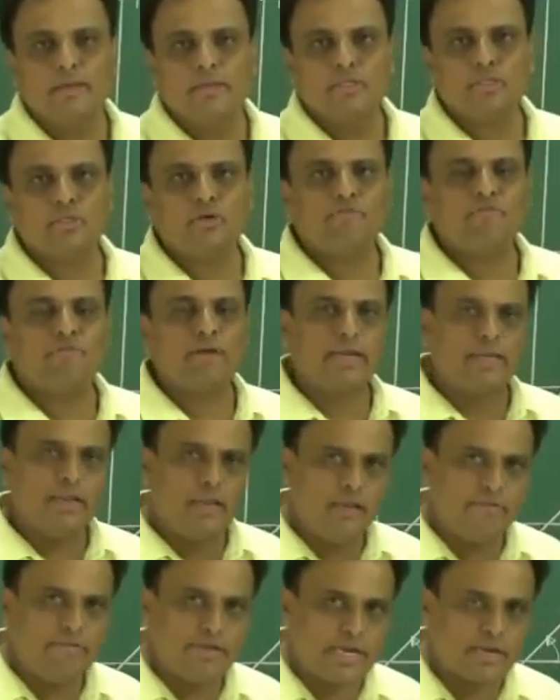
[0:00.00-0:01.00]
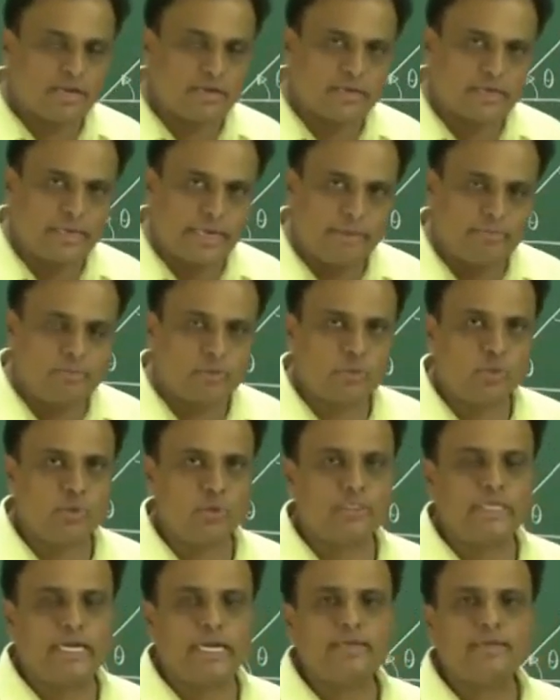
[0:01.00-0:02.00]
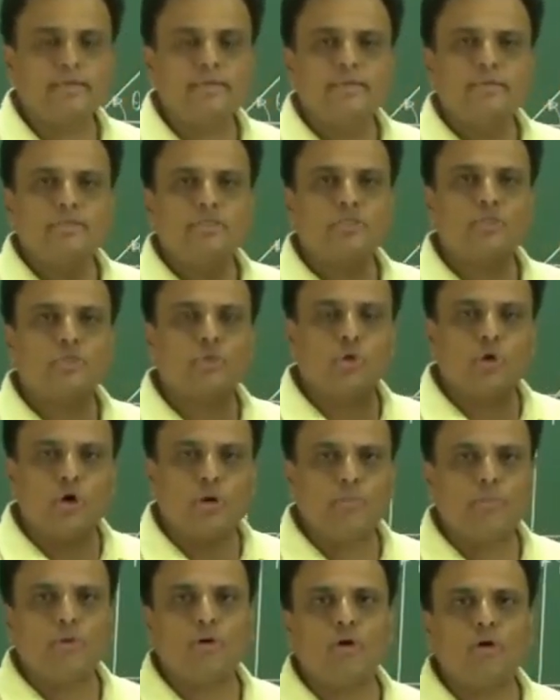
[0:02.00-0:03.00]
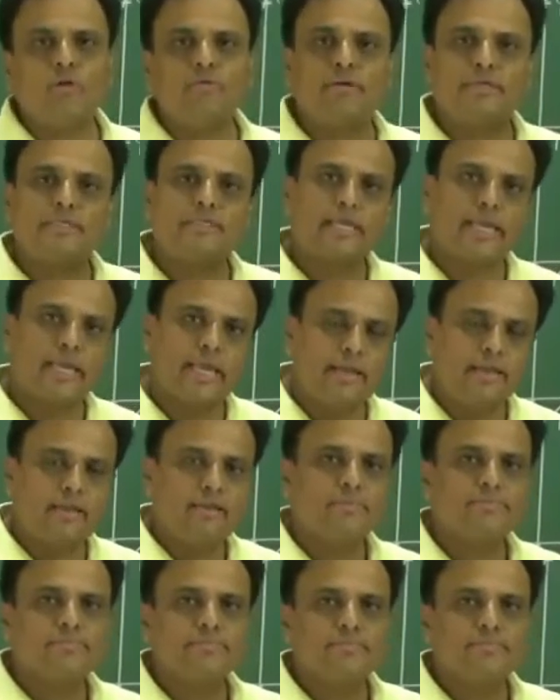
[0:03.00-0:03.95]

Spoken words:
So finally we came to know that slope always again,